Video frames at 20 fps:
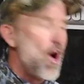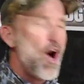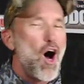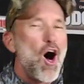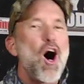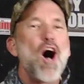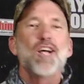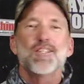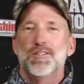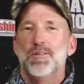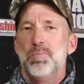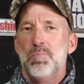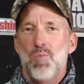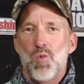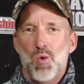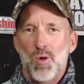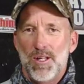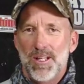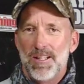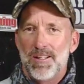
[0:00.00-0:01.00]
Awesome
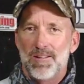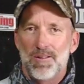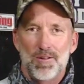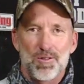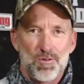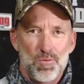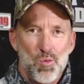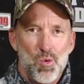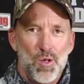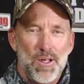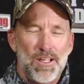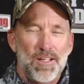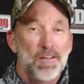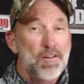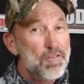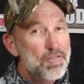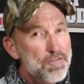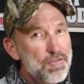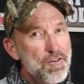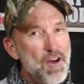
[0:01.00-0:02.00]
morning this morning.
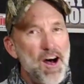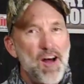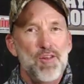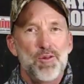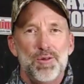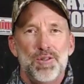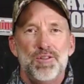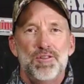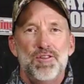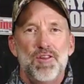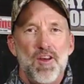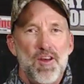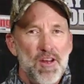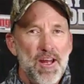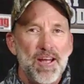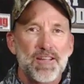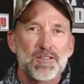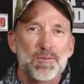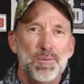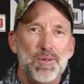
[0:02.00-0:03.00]
Father and son
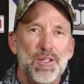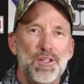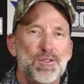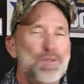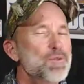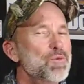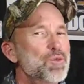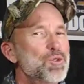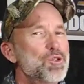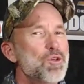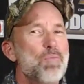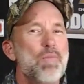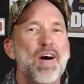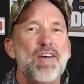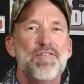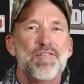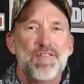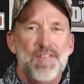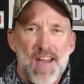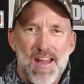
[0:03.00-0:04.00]
expedition, which are
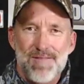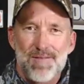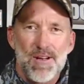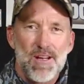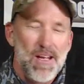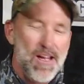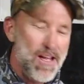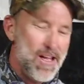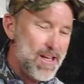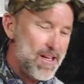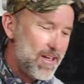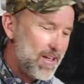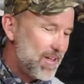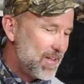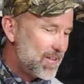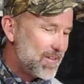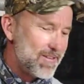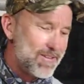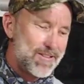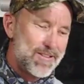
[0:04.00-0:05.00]
my favorite.
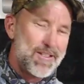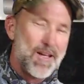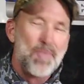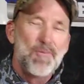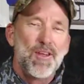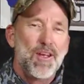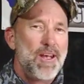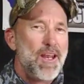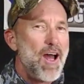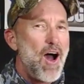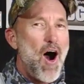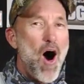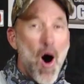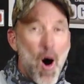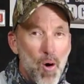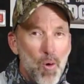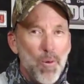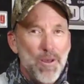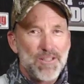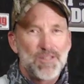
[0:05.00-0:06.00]
Something
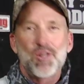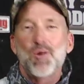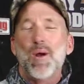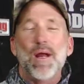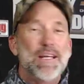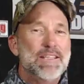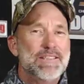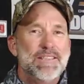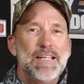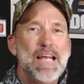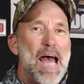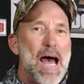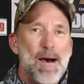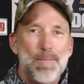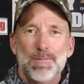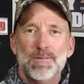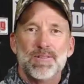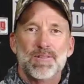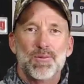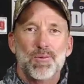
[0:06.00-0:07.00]
always crazy
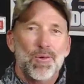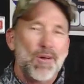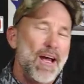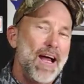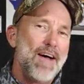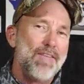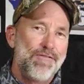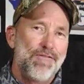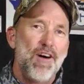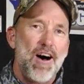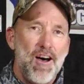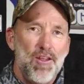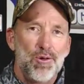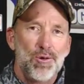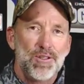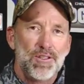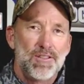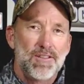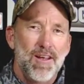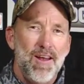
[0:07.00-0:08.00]
happens when I have
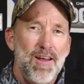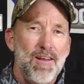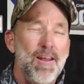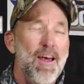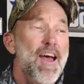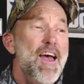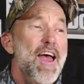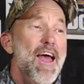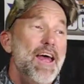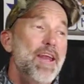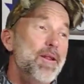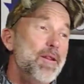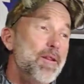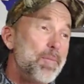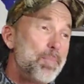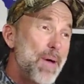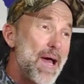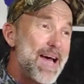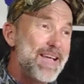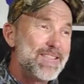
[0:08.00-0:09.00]
father and son. And in the
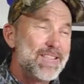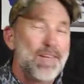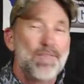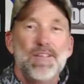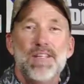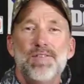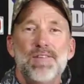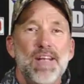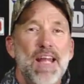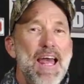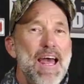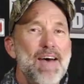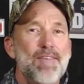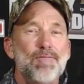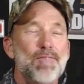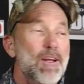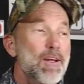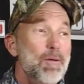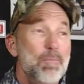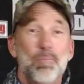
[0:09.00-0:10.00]
past, I've even
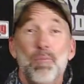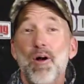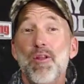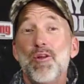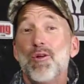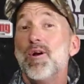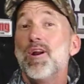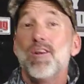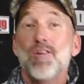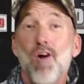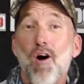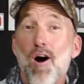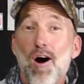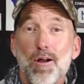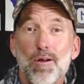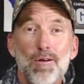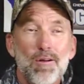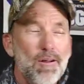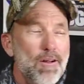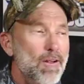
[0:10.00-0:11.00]
had mother and
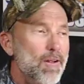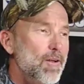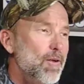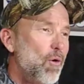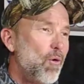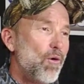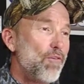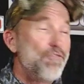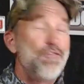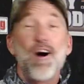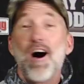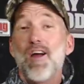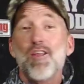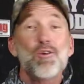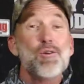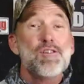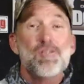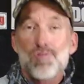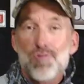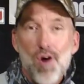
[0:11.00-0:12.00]
daughter or
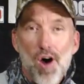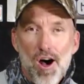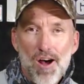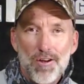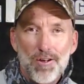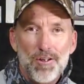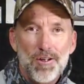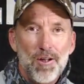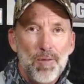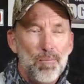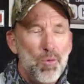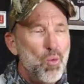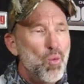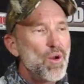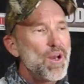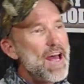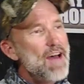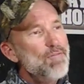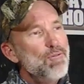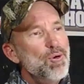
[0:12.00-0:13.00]
father and daughter, but
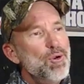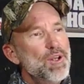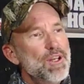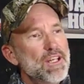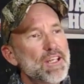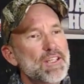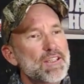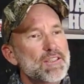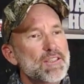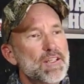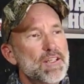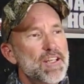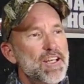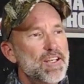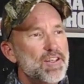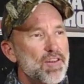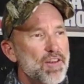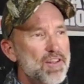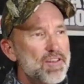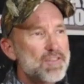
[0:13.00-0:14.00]
whatever it is,
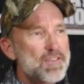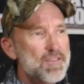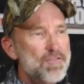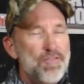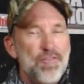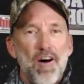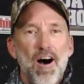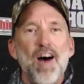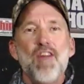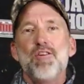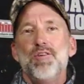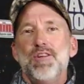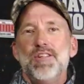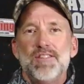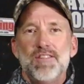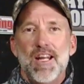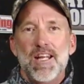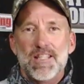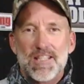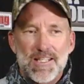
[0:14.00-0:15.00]
is, is father
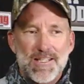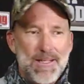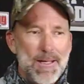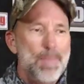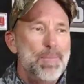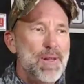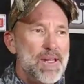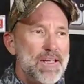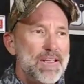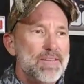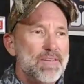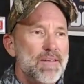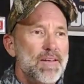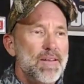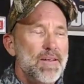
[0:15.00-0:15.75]
and, and sibling.